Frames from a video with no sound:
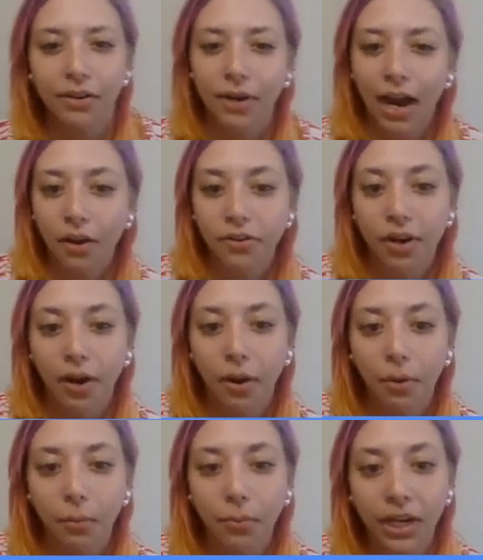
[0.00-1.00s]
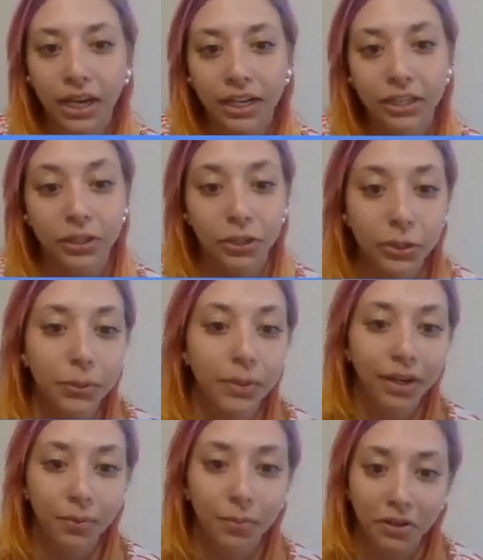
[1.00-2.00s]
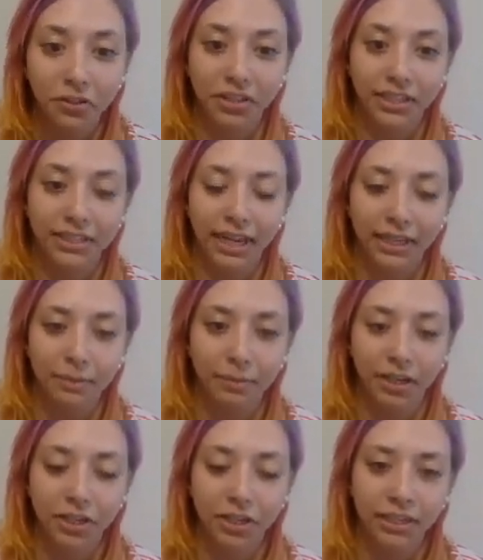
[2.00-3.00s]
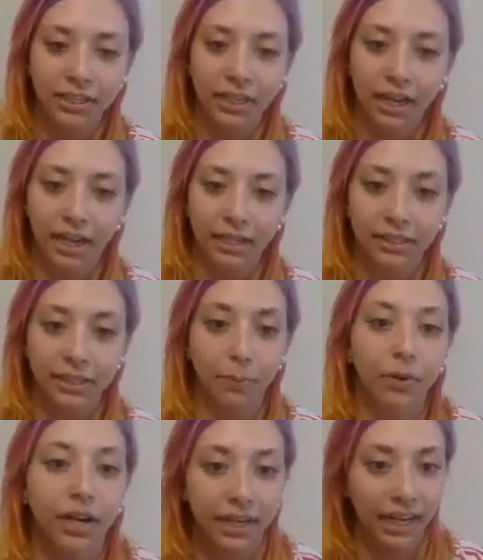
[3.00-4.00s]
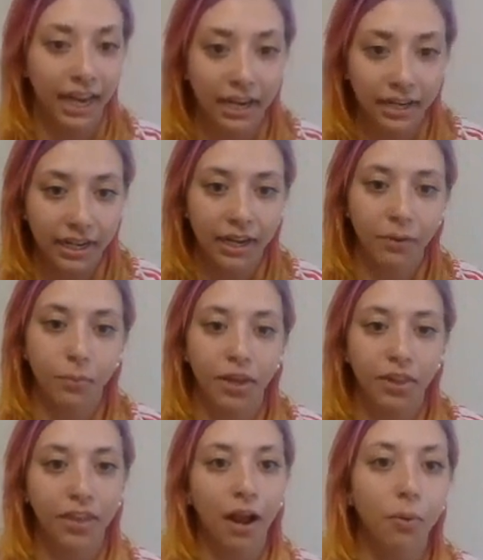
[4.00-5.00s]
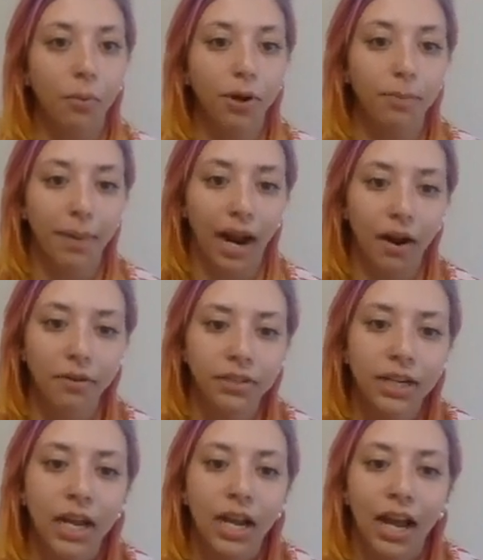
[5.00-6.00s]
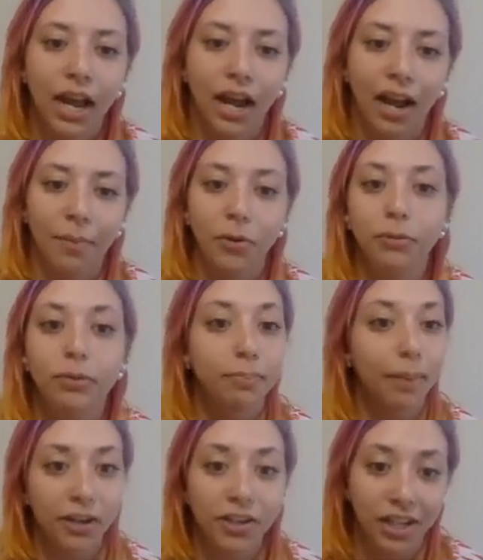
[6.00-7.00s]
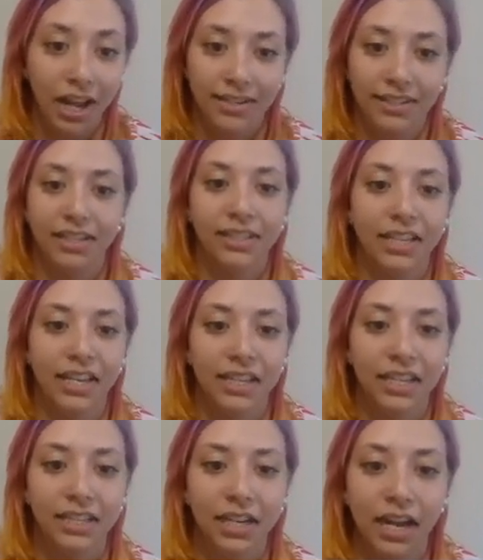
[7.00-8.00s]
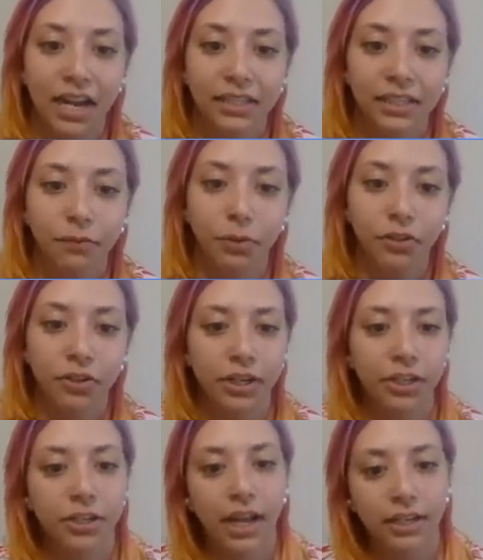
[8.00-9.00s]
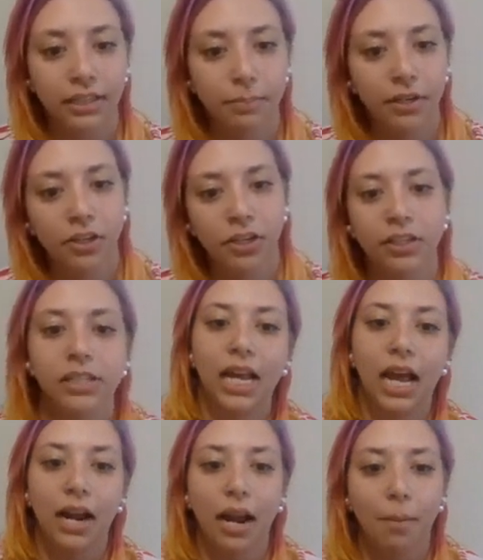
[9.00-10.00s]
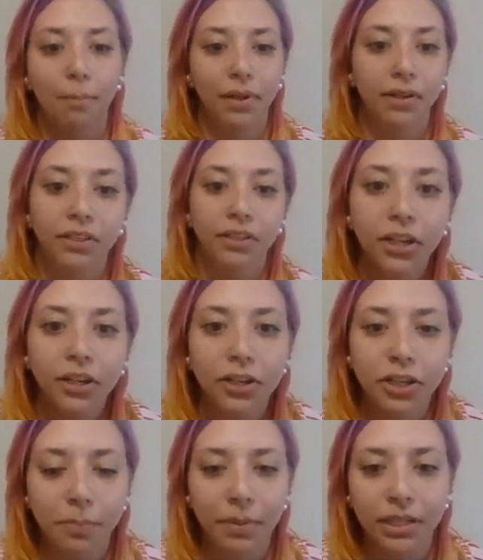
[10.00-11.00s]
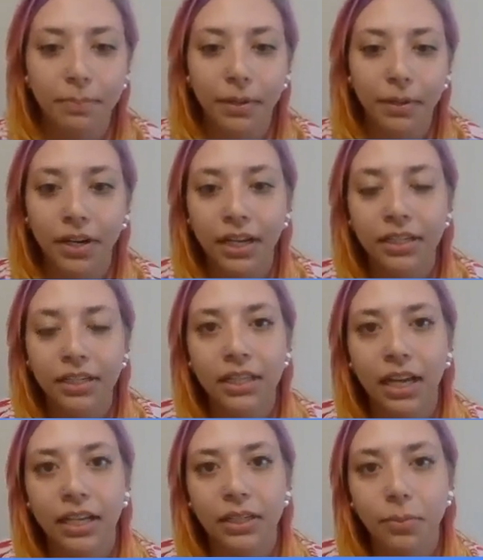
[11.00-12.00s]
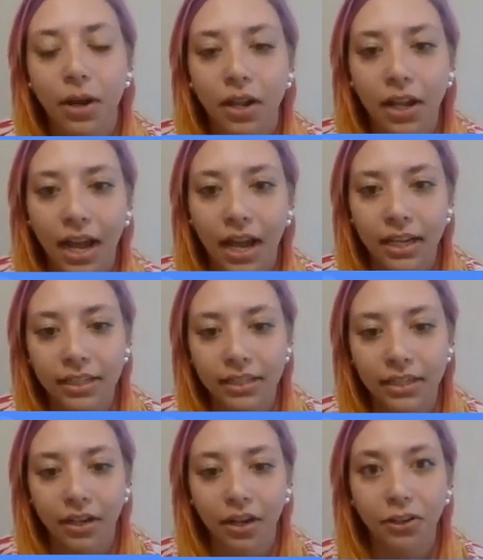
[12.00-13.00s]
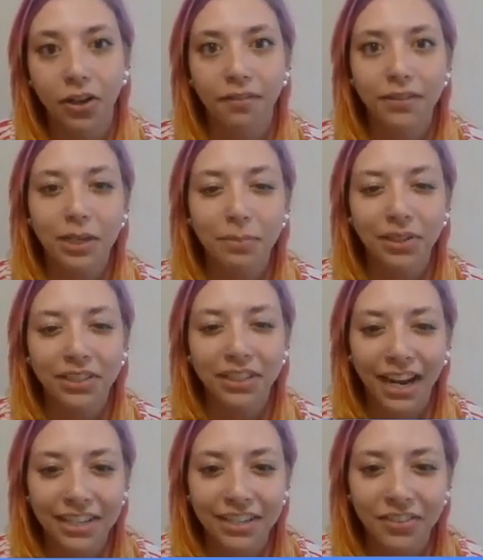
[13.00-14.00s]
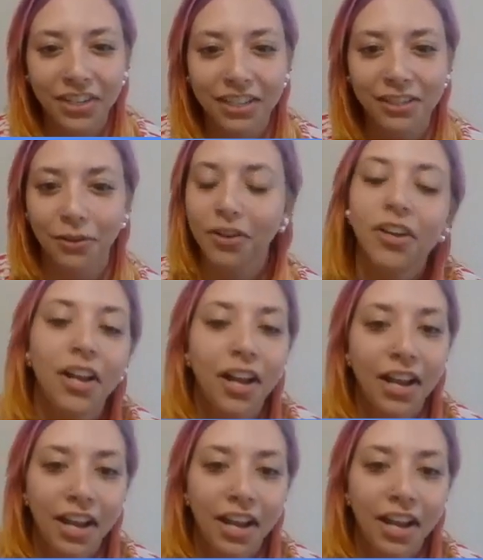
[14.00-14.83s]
around a week to 2 week wilderness expedition somewhere in Canada with Outward Bound, who specializes in these kinds of wilderness expeditions that build leadership experience as well as a lot of team building activities. So